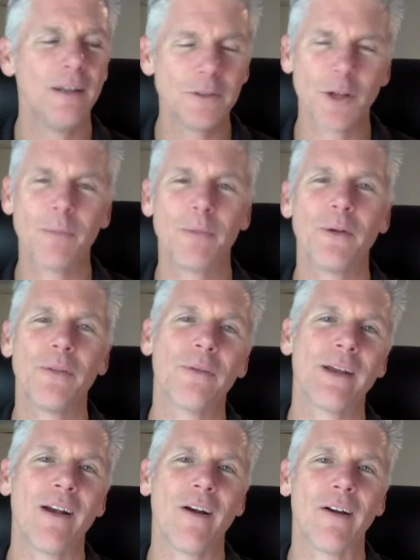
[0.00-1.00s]
So I pulled
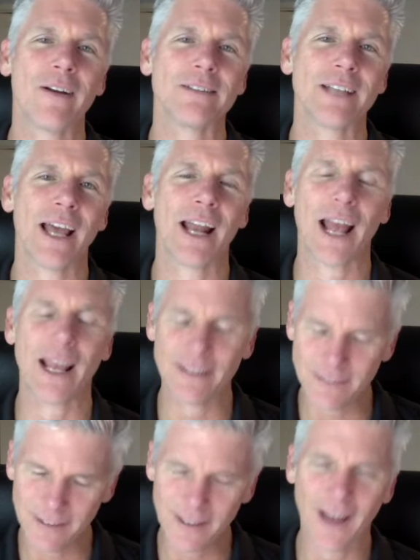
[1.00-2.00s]
three cards and I
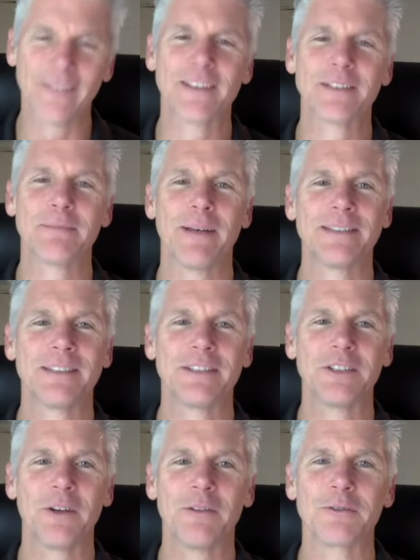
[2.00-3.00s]
got this message.
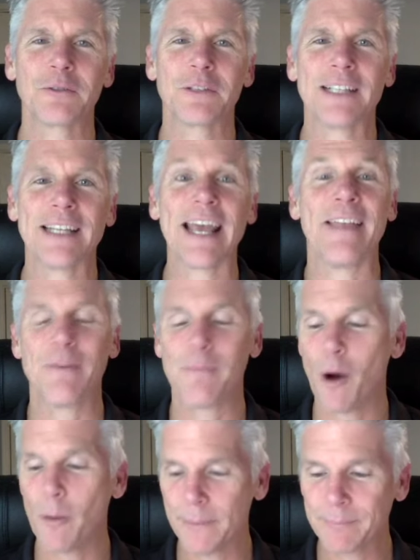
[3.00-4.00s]
So it was really in the
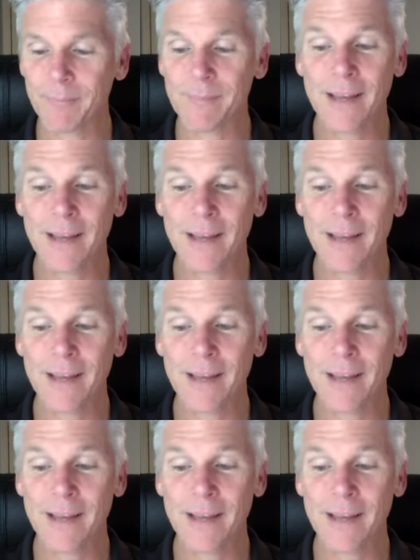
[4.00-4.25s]
moment.